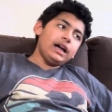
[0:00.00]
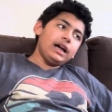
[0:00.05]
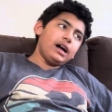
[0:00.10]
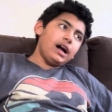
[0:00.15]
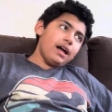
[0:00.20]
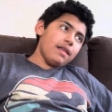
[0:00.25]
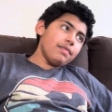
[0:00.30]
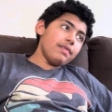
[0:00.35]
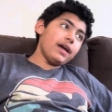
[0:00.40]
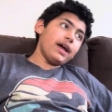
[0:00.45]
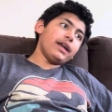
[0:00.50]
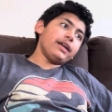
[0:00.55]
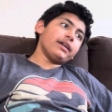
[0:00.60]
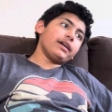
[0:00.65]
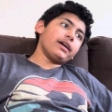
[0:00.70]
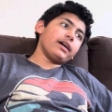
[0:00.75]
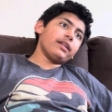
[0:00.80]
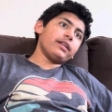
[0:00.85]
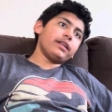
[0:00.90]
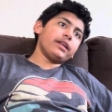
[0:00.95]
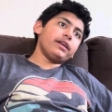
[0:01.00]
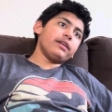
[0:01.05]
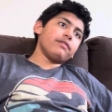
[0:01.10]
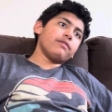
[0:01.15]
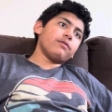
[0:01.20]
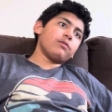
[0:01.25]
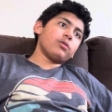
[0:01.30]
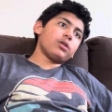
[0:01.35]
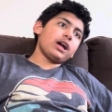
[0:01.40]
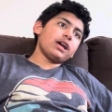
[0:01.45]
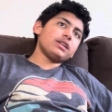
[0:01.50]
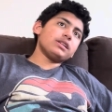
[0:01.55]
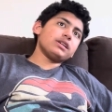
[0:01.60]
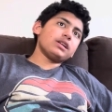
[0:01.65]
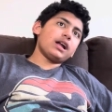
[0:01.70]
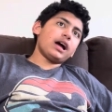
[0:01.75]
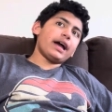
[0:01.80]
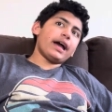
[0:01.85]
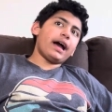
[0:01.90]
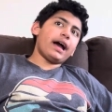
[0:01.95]
And then, Lee, what I
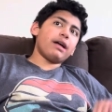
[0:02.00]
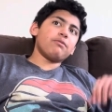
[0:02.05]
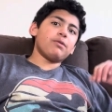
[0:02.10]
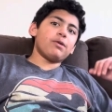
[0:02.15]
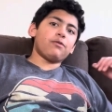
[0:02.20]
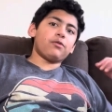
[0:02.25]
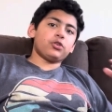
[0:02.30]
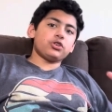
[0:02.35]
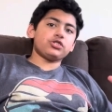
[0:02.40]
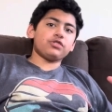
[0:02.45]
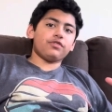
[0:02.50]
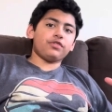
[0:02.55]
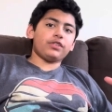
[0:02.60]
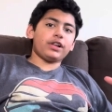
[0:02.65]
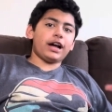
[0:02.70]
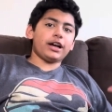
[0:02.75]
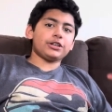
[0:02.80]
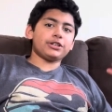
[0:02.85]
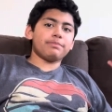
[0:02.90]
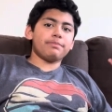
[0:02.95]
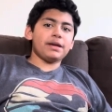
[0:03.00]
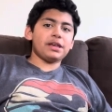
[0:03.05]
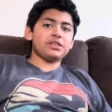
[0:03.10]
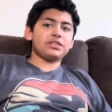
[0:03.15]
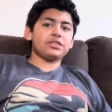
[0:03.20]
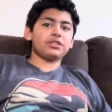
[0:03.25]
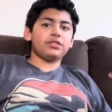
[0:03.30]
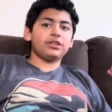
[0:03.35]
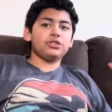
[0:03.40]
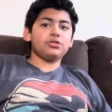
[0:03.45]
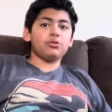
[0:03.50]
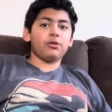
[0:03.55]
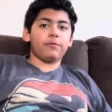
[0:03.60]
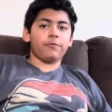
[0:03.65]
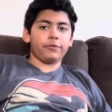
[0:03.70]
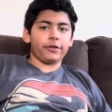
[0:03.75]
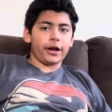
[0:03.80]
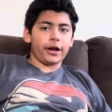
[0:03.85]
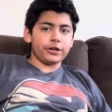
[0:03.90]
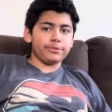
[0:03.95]
did, I had Reverse Flash basically do a
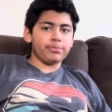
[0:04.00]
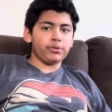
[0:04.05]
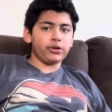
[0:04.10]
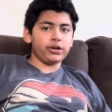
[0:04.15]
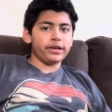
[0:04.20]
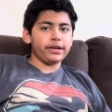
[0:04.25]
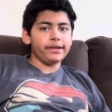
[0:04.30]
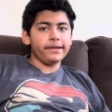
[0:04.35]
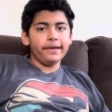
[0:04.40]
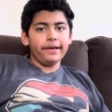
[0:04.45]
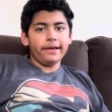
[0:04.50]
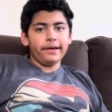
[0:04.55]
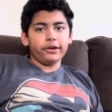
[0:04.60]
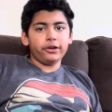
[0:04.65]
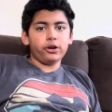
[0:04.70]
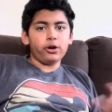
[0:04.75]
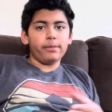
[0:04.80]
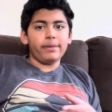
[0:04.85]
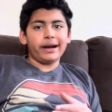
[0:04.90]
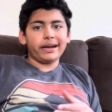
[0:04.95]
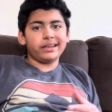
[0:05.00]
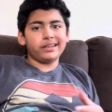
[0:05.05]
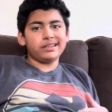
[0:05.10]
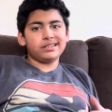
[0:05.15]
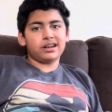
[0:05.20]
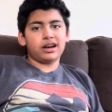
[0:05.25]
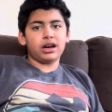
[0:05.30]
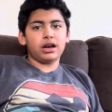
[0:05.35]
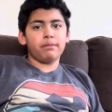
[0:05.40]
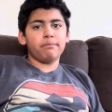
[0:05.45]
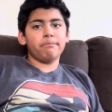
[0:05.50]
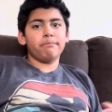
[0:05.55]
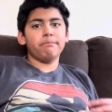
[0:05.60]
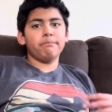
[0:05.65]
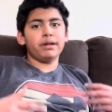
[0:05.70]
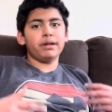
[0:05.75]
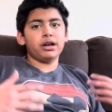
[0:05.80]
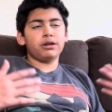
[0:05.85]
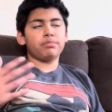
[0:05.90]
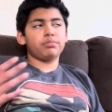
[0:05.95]
flashpoint go back in time,
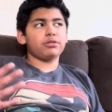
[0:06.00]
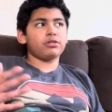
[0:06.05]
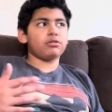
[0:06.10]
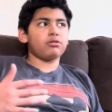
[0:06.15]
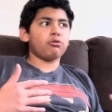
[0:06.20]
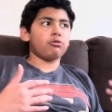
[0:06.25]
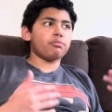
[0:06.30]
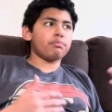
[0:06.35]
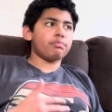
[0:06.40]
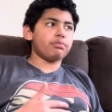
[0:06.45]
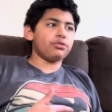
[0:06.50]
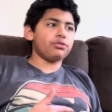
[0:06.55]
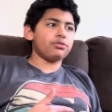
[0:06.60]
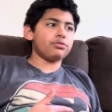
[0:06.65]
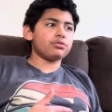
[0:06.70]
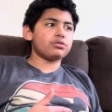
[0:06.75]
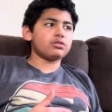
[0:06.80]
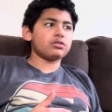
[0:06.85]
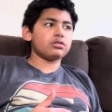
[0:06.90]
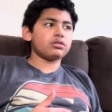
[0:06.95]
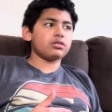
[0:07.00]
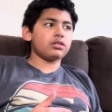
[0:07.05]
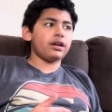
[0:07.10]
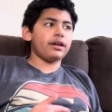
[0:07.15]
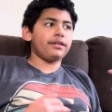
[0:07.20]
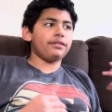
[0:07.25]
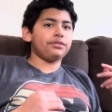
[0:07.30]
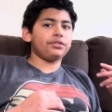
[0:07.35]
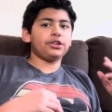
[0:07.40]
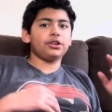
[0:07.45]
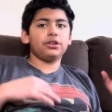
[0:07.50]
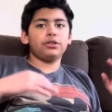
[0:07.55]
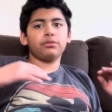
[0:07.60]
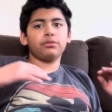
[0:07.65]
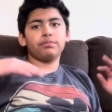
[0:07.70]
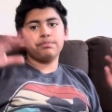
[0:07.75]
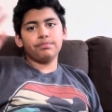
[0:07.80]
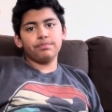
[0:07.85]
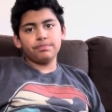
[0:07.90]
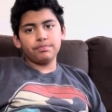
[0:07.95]
met up with an old Bruce, and, you know,
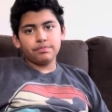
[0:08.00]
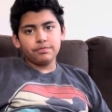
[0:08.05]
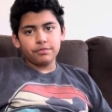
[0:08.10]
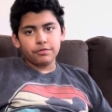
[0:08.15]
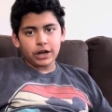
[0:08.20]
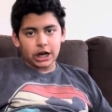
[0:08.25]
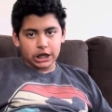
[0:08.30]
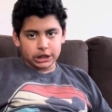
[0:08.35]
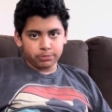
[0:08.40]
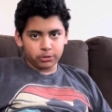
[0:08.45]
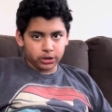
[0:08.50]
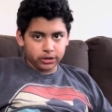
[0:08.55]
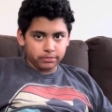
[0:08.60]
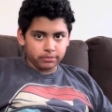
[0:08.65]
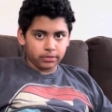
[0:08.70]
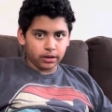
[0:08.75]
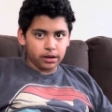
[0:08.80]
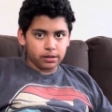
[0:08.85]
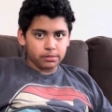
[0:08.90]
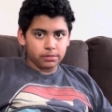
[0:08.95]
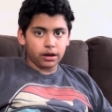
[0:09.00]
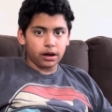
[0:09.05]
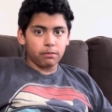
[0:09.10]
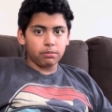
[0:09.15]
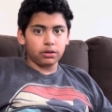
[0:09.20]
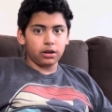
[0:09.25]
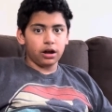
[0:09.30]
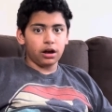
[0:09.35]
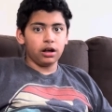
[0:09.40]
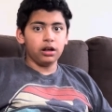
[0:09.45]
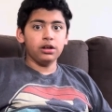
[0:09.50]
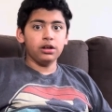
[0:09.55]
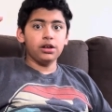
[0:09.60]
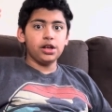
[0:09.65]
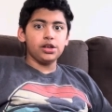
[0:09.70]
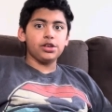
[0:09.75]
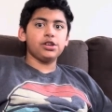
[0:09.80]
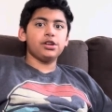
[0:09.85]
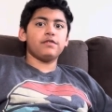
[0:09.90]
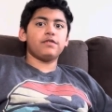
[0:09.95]
Flashpoint, blah, blah, blah.
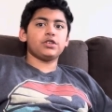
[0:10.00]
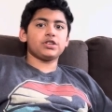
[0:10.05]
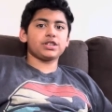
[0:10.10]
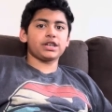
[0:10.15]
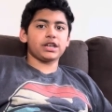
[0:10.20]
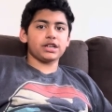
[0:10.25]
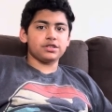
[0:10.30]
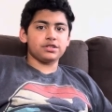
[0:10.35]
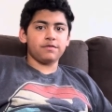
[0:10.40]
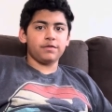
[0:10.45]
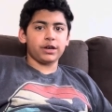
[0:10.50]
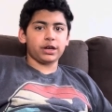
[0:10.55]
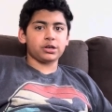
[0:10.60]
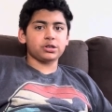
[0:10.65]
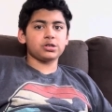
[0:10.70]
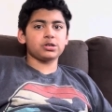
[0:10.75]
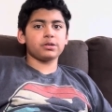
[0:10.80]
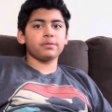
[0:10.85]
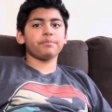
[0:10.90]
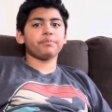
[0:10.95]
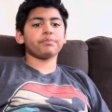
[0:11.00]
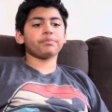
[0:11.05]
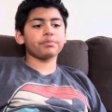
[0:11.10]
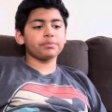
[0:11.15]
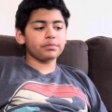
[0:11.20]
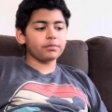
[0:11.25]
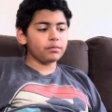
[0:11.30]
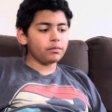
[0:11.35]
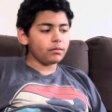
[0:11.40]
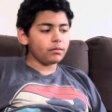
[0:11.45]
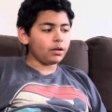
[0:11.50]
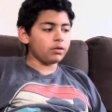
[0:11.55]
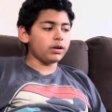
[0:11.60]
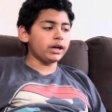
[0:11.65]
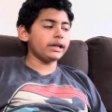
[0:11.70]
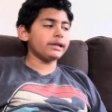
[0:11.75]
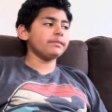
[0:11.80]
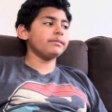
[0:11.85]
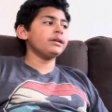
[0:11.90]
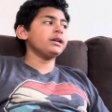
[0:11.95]
Universe gets fixed.
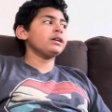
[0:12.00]
Right?